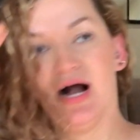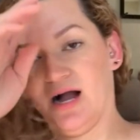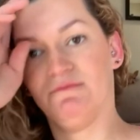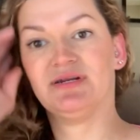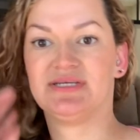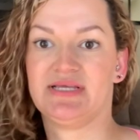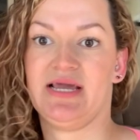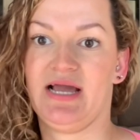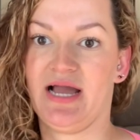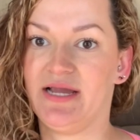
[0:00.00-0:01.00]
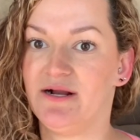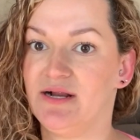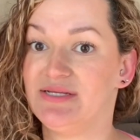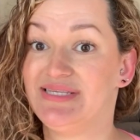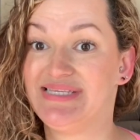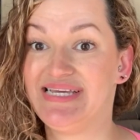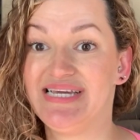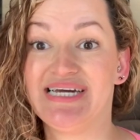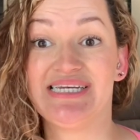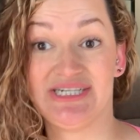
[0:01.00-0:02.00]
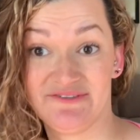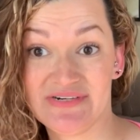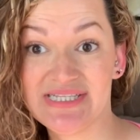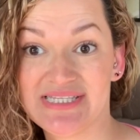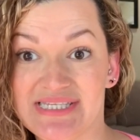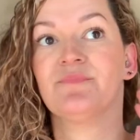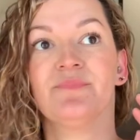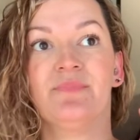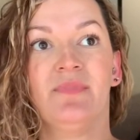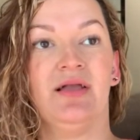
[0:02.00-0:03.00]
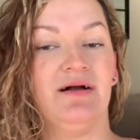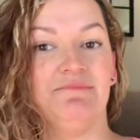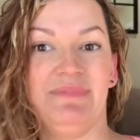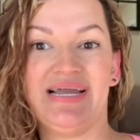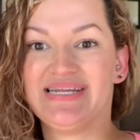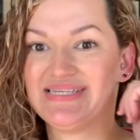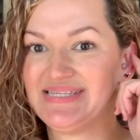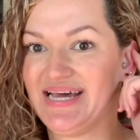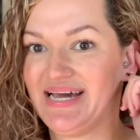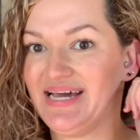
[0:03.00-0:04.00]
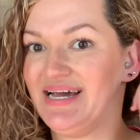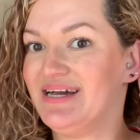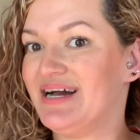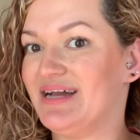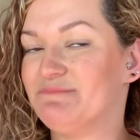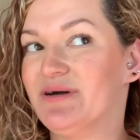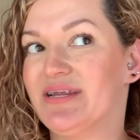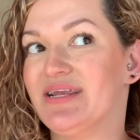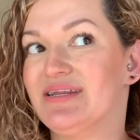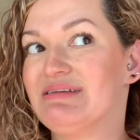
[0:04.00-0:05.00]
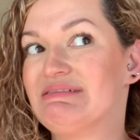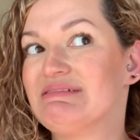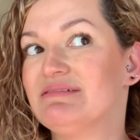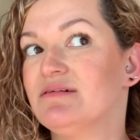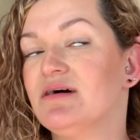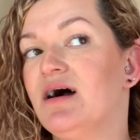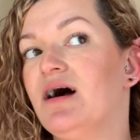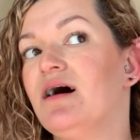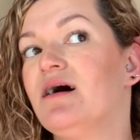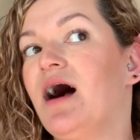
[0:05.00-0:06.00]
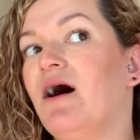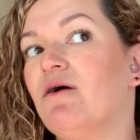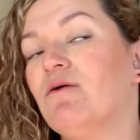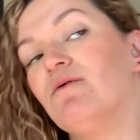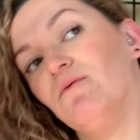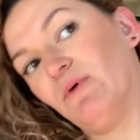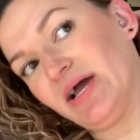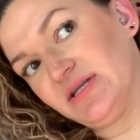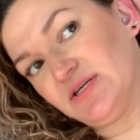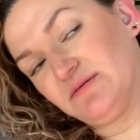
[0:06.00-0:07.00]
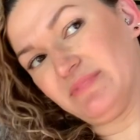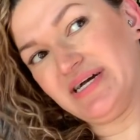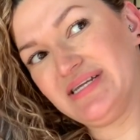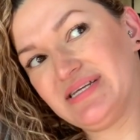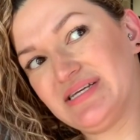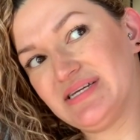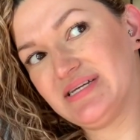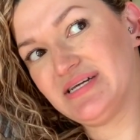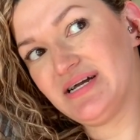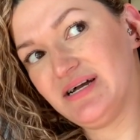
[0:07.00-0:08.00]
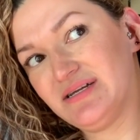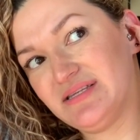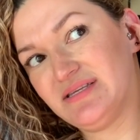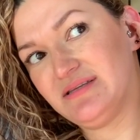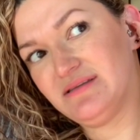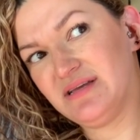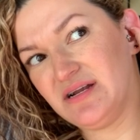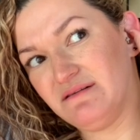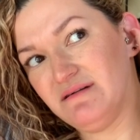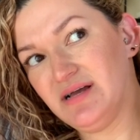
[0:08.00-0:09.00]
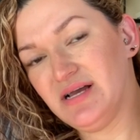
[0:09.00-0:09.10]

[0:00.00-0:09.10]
I want to say I see a difference, minus that I put it out way too much. You know,